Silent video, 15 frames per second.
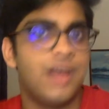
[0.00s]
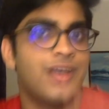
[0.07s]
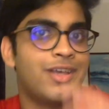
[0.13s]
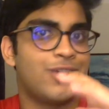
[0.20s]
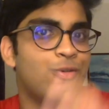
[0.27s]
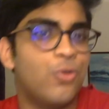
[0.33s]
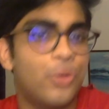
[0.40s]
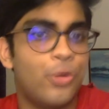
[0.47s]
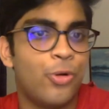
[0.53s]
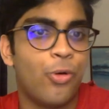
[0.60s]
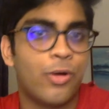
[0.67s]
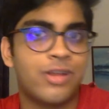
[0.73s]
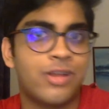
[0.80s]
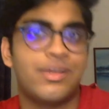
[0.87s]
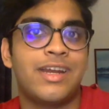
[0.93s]
You'll
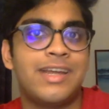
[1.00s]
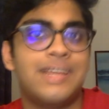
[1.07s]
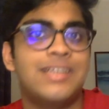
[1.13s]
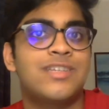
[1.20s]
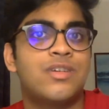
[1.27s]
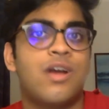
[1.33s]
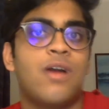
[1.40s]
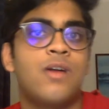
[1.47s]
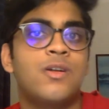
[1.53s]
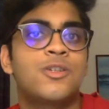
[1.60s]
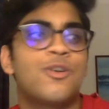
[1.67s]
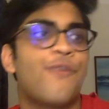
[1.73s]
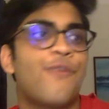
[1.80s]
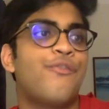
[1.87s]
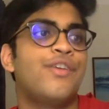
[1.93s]
note that he starts
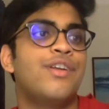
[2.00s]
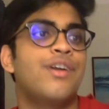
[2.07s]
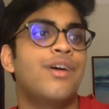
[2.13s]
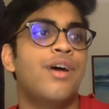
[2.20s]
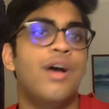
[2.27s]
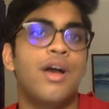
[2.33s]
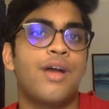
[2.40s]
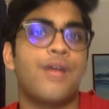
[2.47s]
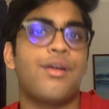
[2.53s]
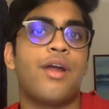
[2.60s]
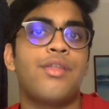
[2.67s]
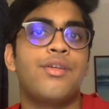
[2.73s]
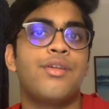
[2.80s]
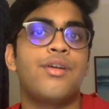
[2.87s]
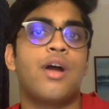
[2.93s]
off in a
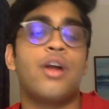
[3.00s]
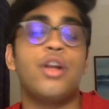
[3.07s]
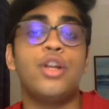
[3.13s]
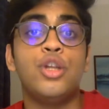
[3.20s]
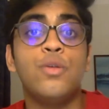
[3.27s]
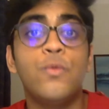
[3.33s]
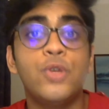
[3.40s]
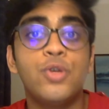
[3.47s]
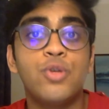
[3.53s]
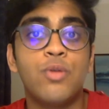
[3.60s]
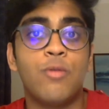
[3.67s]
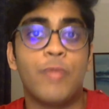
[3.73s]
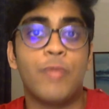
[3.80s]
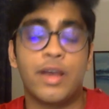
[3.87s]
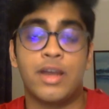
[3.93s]
rather
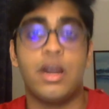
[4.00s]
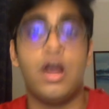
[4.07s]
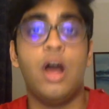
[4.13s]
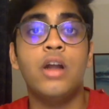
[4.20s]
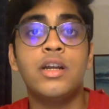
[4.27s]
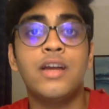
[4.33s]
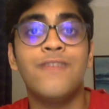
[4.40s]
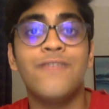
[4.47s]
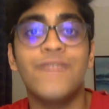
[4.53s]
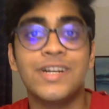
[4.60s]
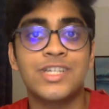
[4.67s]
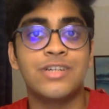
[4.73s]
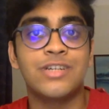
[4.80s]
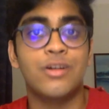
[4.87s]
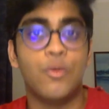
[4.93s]
unusual way, an
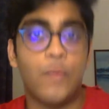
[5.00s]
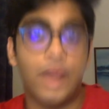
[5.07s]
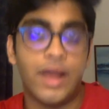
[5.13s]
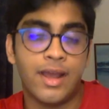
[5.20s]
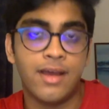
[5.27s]
unconventional way.